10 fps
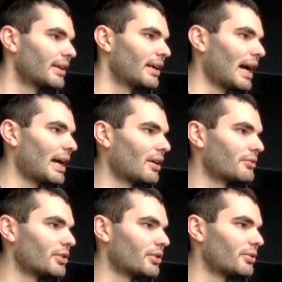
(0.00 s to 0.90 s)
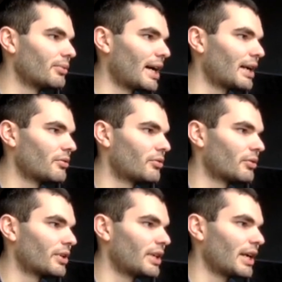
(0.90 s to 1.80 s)
Halo 2, Halo
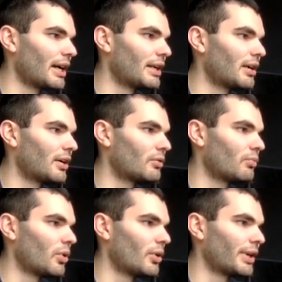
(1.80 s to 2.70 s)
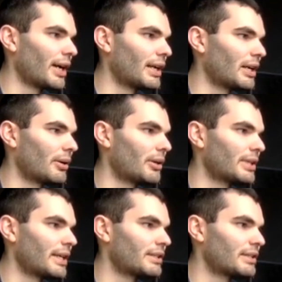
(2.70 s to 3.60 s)
3, Halo 1, Halo
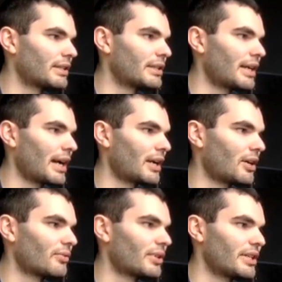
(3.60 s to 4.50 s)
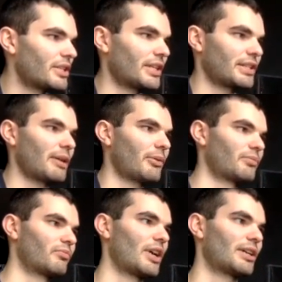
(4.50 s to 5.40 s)
ODST, Halo Reach. That's how I'd
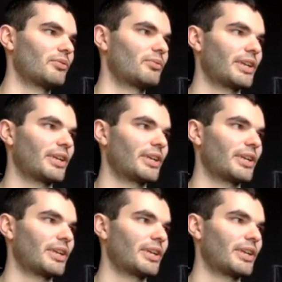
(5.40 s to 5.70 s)
rank all the